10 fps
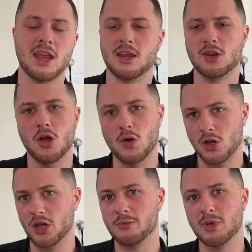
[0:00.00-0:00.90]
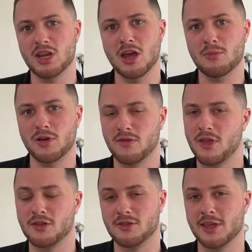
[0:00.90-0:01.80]
And you know, it could be a number of
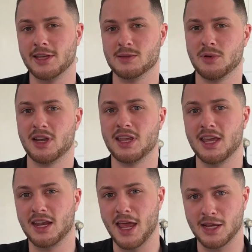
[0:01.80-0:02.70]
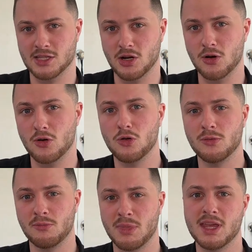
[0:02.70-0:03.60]
other things, but again,
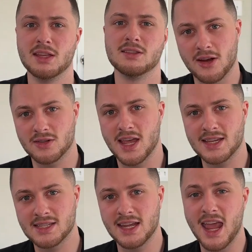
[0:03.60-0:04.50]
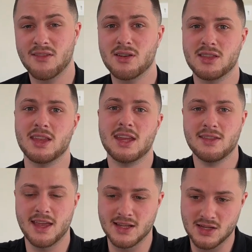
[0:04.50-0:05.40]
external means that you're testing everything
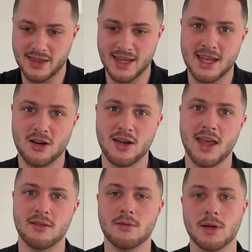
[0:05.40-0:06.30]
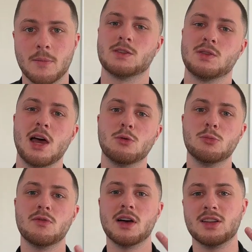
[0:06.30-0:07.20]
that is on the internet. So now we'll
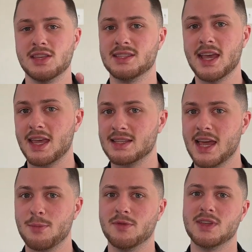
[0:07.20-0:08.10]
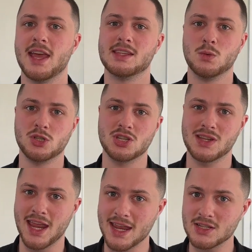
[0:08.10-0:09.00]
move on to the second type of test, which is
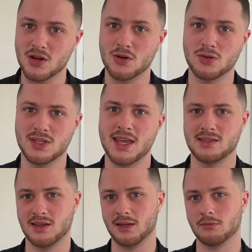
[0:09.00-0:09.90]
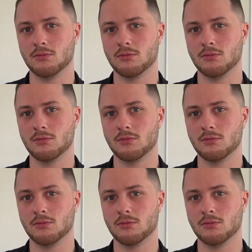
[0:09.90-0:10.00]
internal testing.